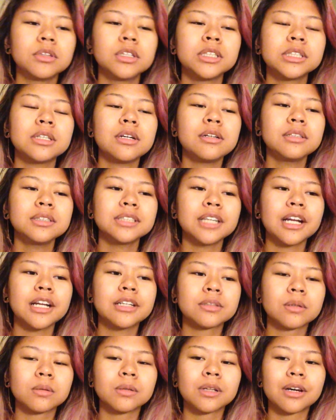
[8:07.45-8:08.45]
the songs that
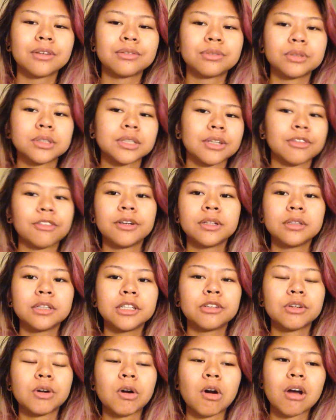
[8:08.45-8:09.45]
I don't love will
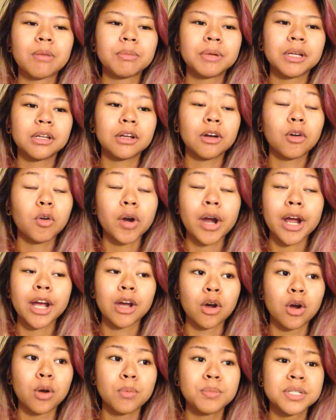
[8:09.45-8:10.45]
definitely grow on me, or I
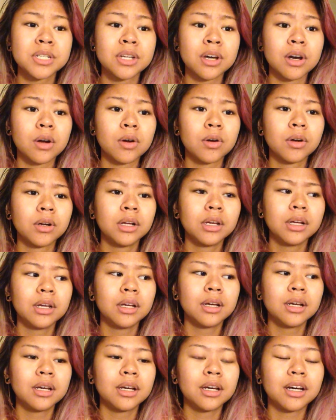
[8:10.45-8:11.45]
hope so,
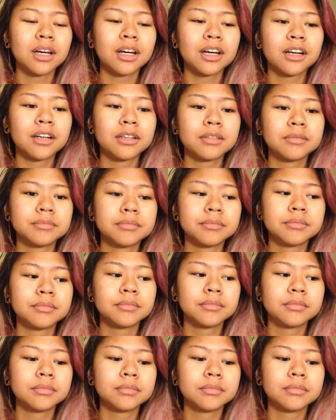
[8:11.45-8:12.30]
um,